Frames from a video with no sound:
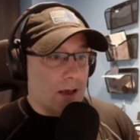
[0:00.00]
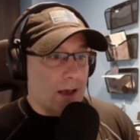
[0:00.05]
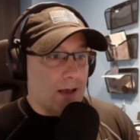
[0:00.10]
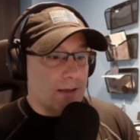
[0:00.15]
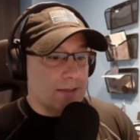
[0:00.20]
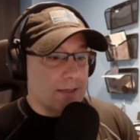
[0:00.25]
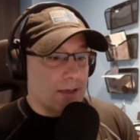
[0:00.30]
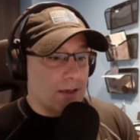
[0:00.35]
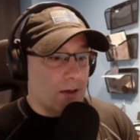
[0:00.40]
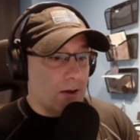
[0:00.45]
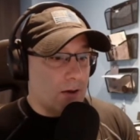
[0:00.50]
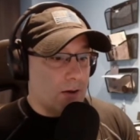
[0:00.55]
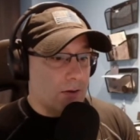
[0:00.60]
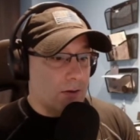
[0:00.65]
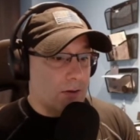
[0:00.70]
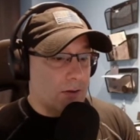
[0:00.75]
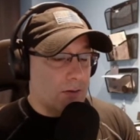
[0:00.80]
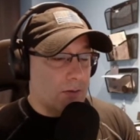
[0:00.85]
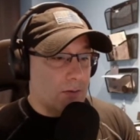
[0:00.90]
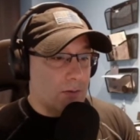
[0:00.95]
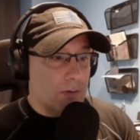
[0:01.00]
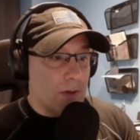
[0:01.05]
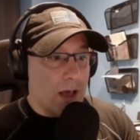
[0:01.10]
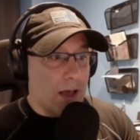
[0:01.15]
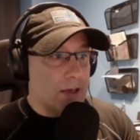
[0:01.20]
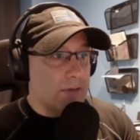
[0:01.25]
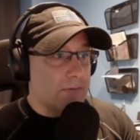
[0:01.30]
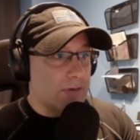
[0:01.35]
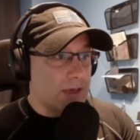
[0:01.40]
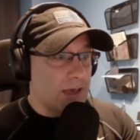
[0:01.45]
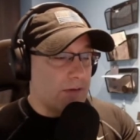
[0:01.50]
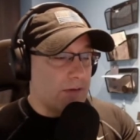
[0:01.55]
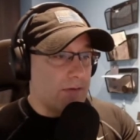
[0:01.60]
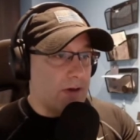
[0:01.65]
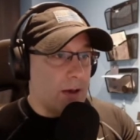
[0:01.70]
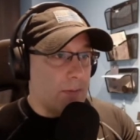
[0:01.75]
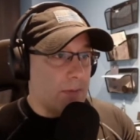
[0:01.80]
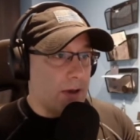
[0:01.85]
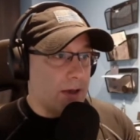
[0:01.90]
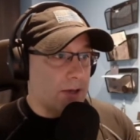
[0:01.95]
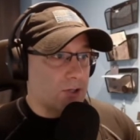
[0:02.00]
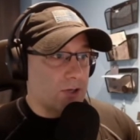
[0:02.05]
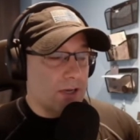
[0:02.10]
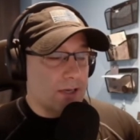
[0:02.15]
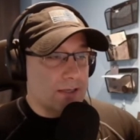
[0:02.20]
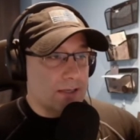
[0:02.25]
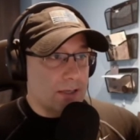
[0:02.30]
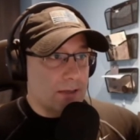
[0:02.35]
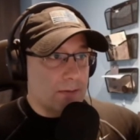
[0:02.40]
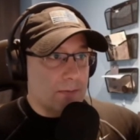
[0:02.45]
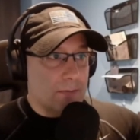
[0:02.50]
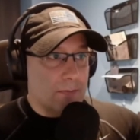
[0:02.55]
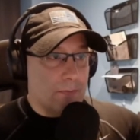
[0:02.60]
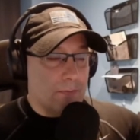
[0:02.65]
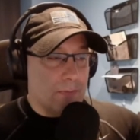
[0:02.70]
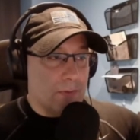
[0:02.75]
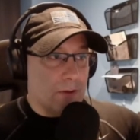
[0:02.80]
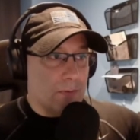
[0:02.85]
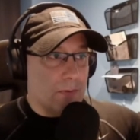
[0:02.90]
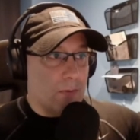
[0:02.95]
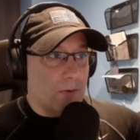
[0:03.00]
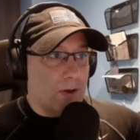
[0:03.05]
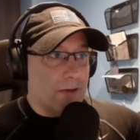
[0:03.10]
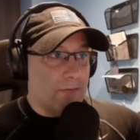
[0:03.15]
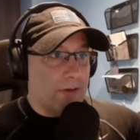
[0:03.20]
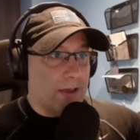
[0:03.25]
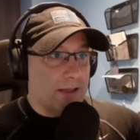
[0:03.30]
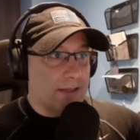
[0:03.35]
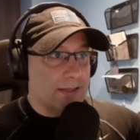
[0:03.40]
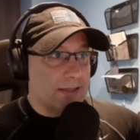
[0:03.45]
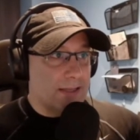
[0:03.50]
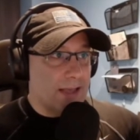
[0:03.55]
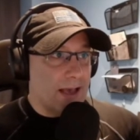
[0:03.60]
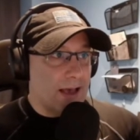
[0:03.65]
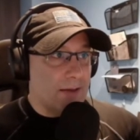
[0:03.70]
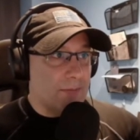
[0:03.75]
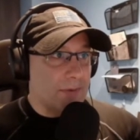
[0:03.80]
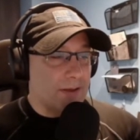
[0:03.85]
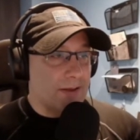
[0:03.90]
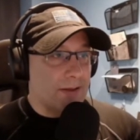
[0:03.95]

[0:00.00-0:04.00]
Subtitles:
say, "Oh, I even give out my address," and my wife hates that.